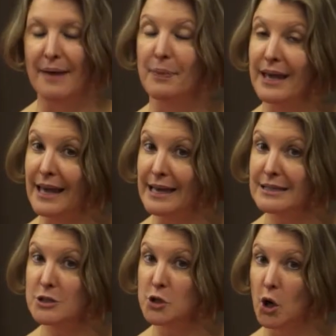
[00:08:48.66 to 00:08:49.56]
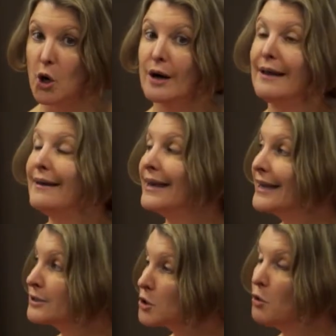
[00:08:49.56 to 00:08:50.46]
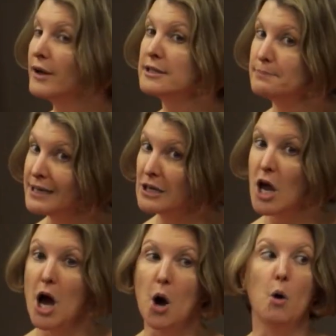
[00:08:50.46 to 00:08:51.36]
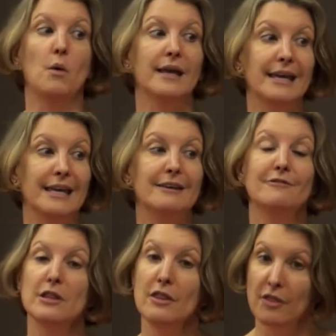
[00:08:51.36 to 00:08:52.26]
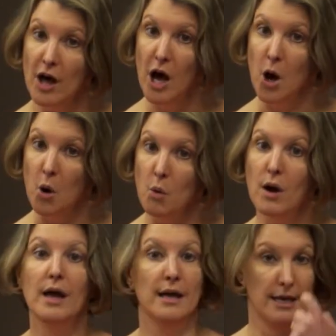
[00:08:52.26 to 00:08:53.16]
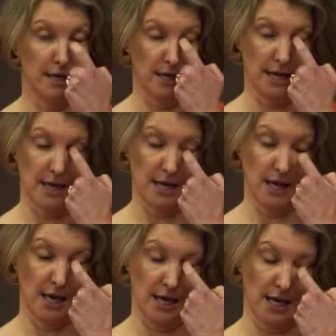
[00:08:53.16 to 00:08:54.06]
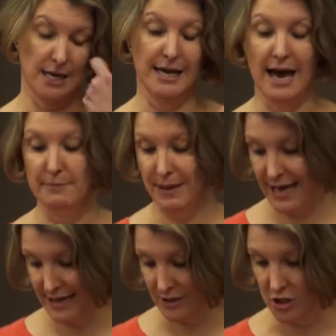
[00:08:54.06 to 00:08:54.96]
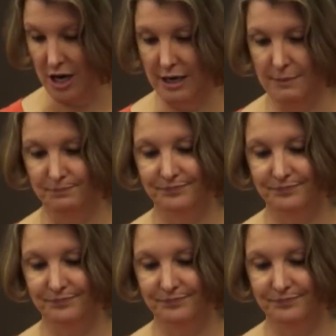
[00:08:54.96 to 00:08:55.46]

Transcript: And the answer is going to be no, even though he got a patent on it.